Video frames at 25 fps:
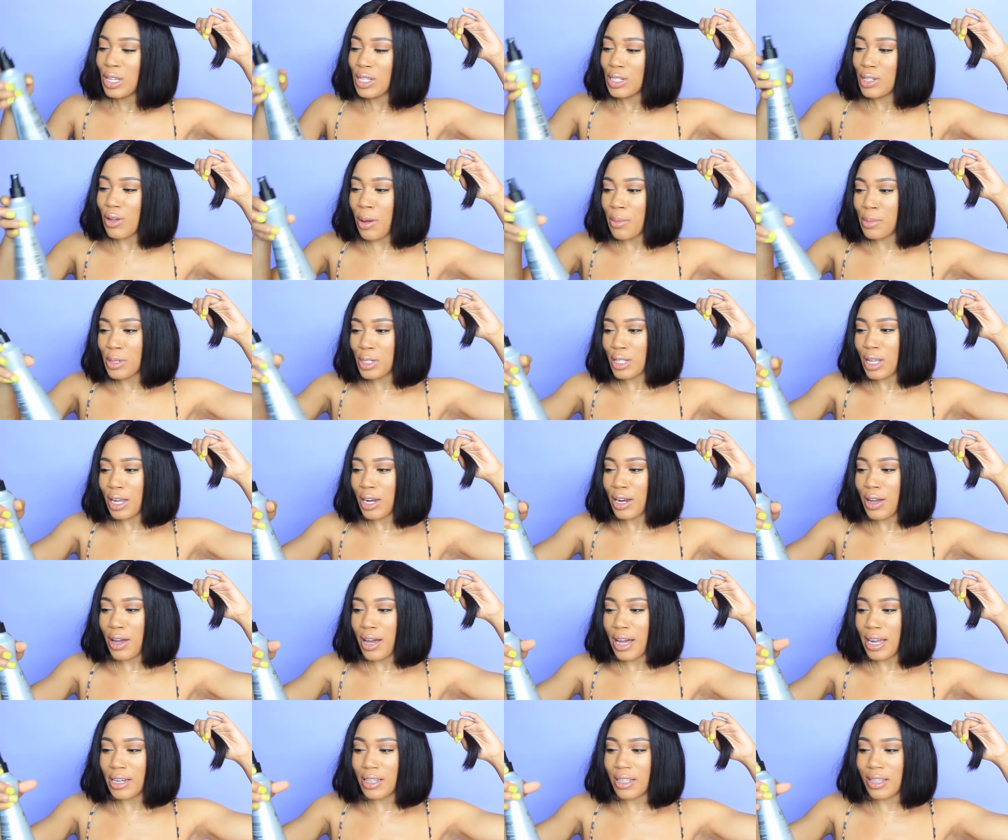So I'm just going to
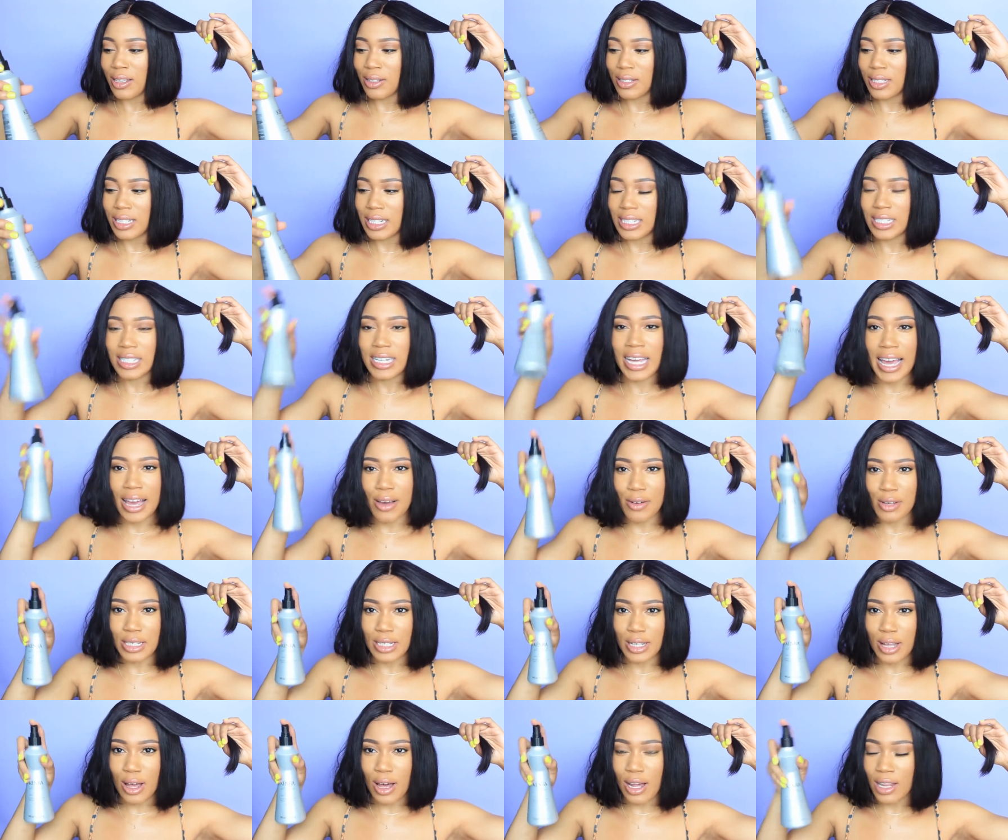go ahead and use this now.
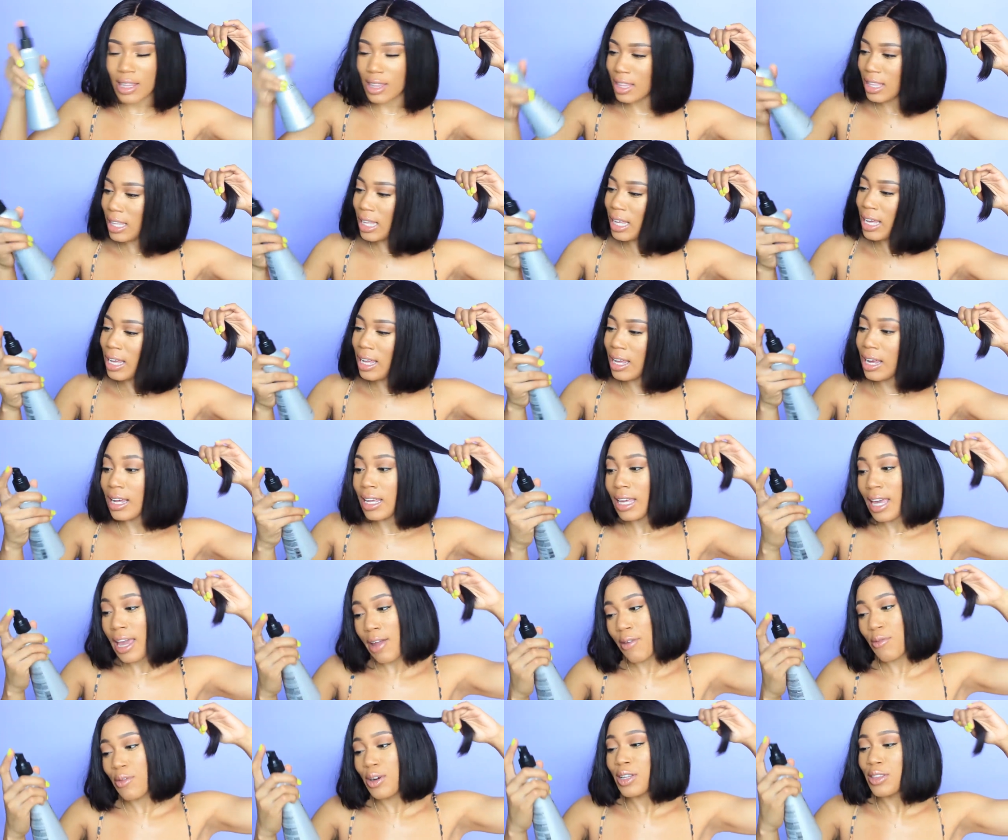It's called the
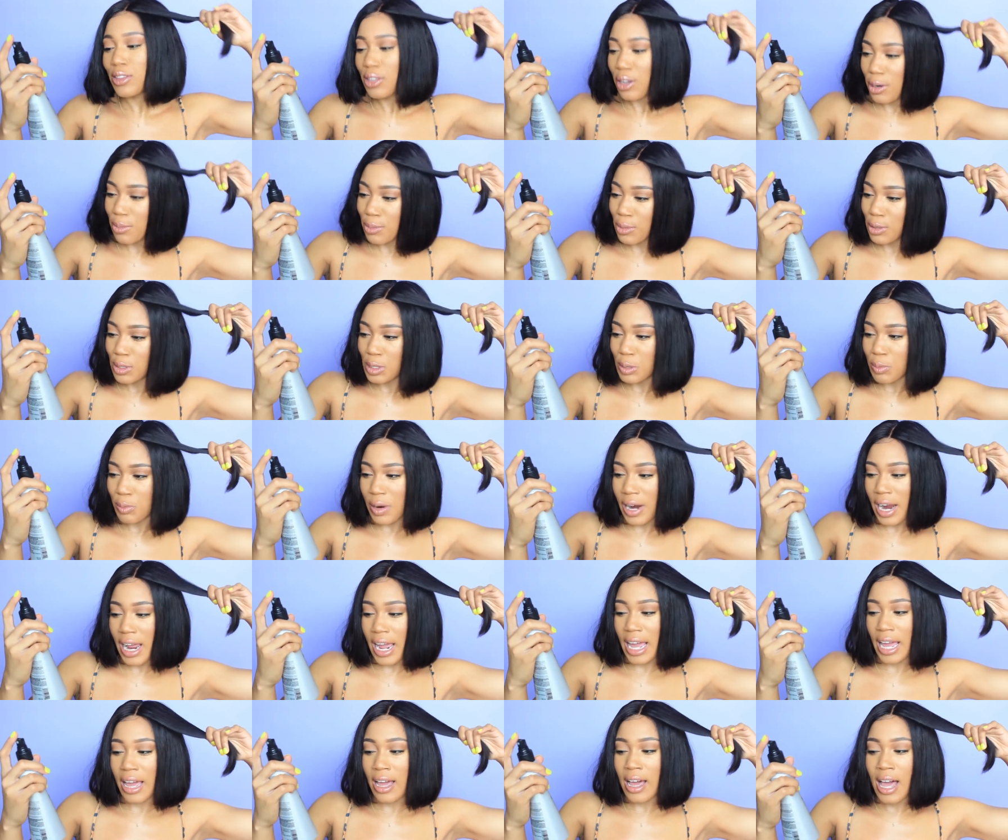Kenra Thermal
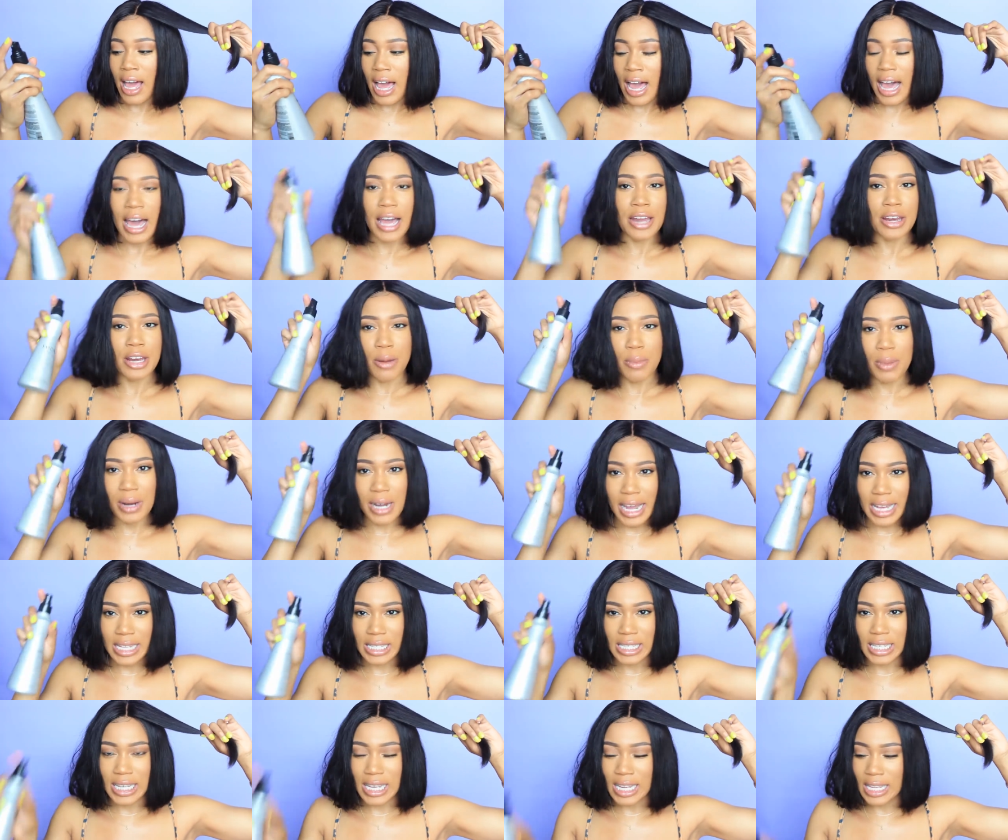Spray uh, number
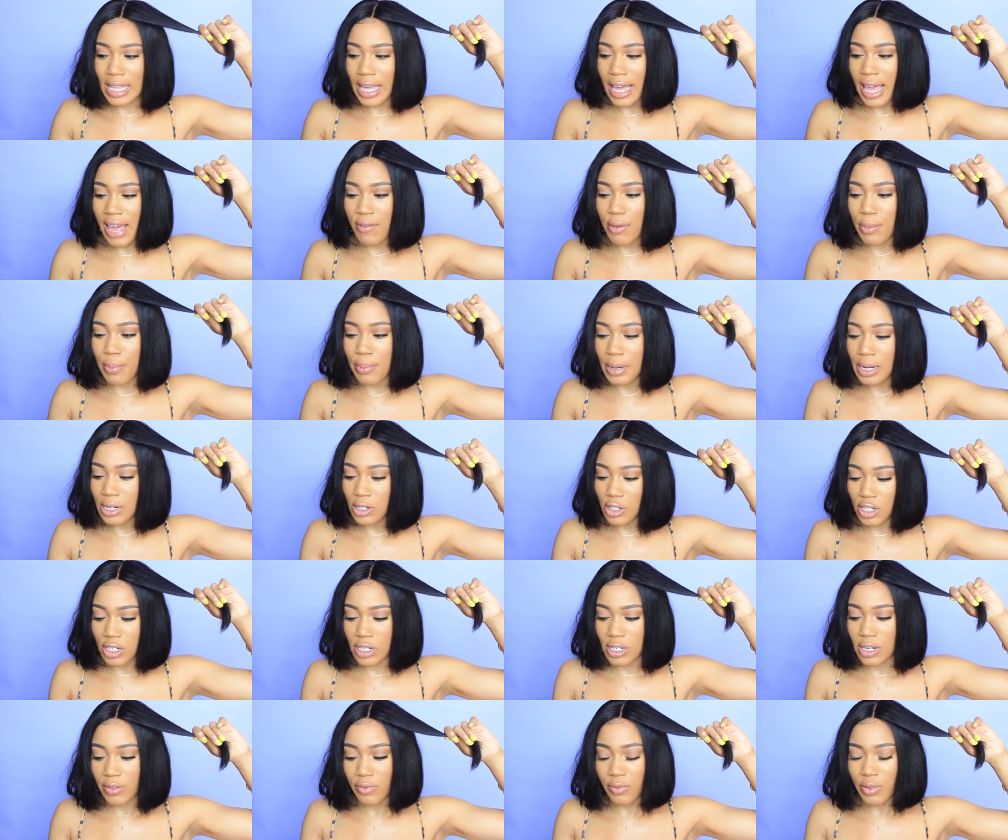19. They have a
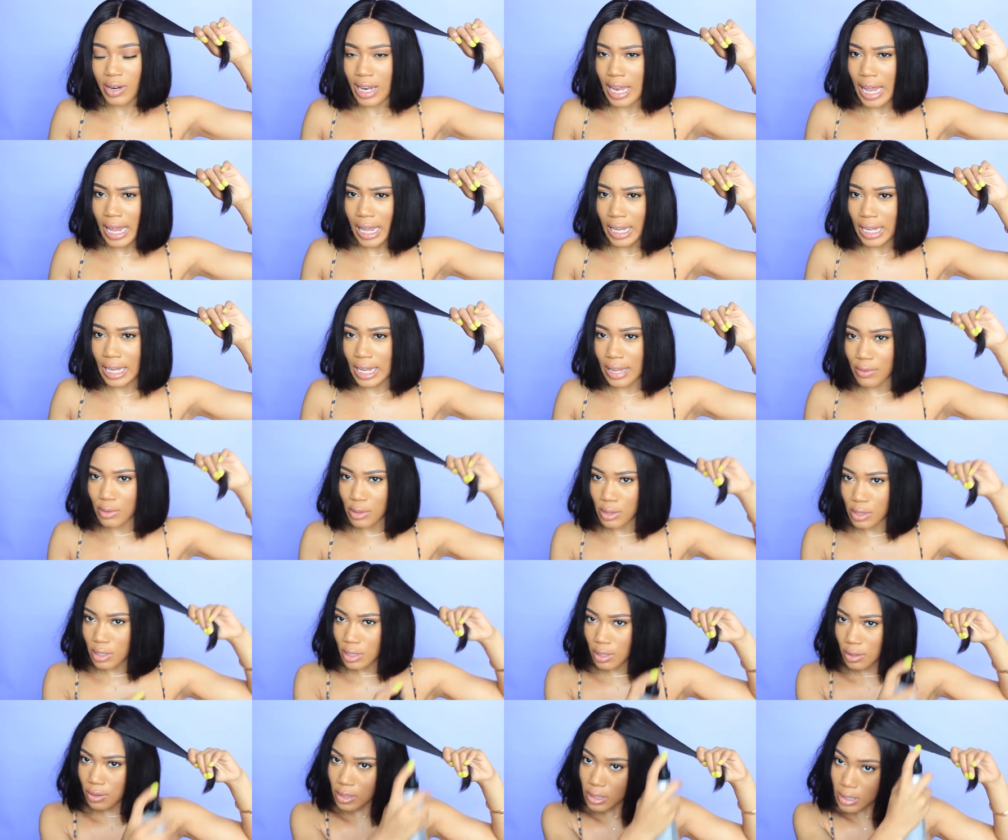bunch of different like
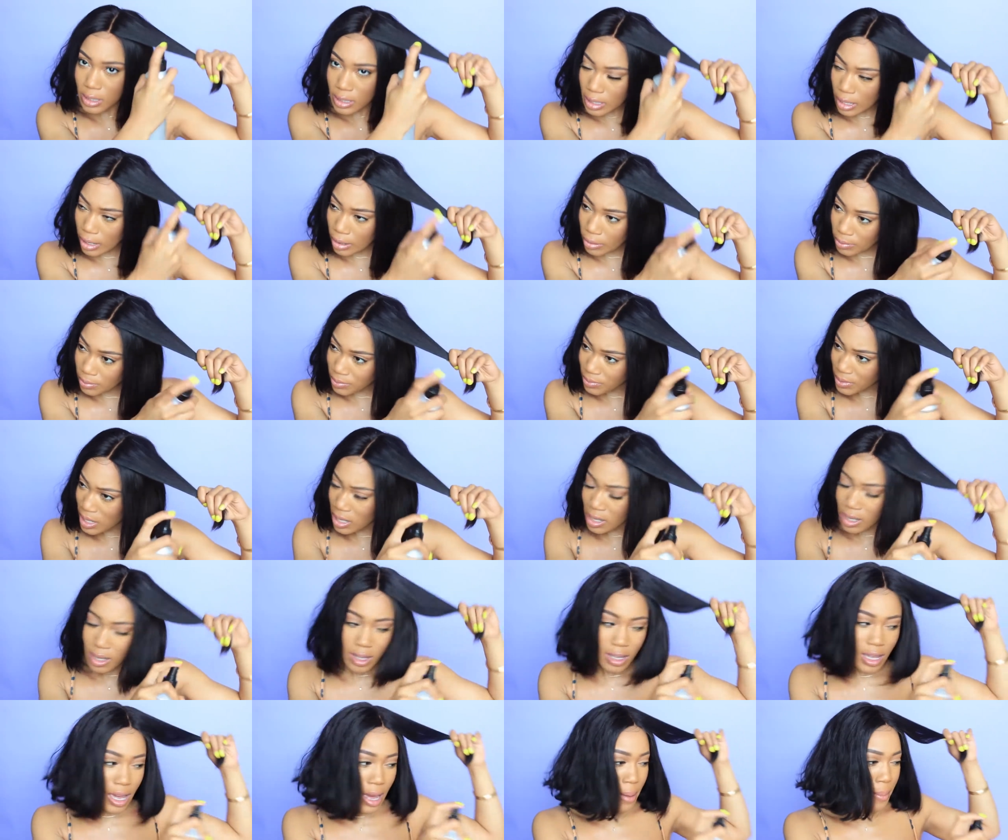levels to it. So
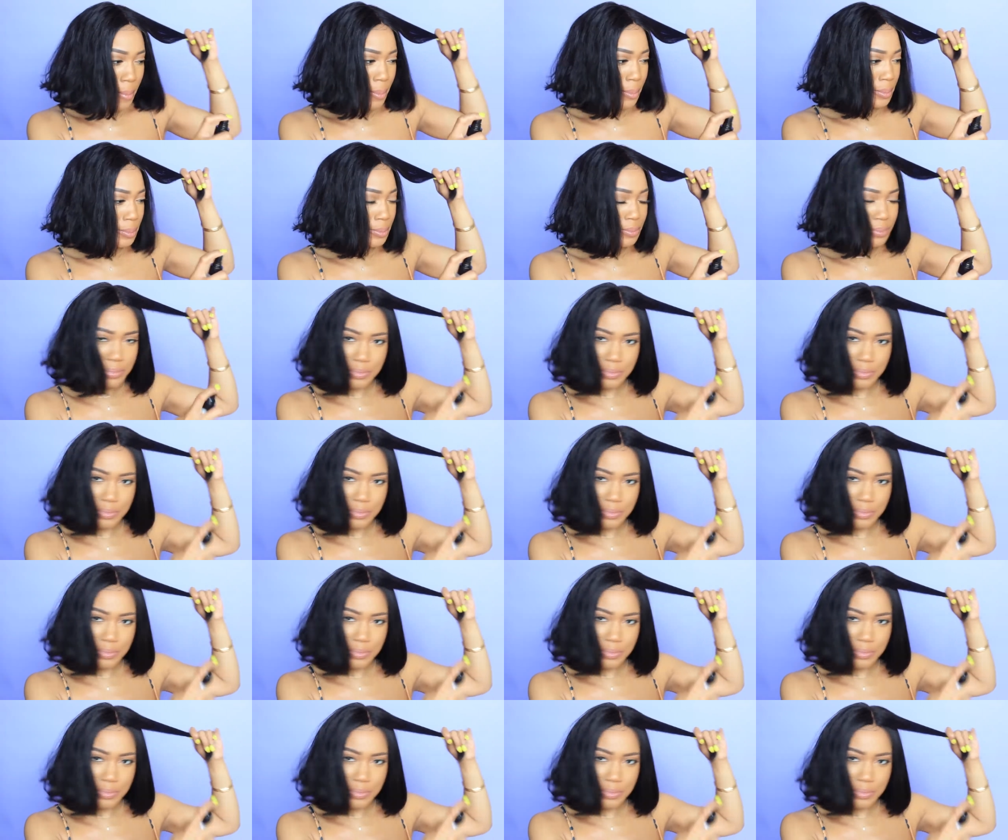yep.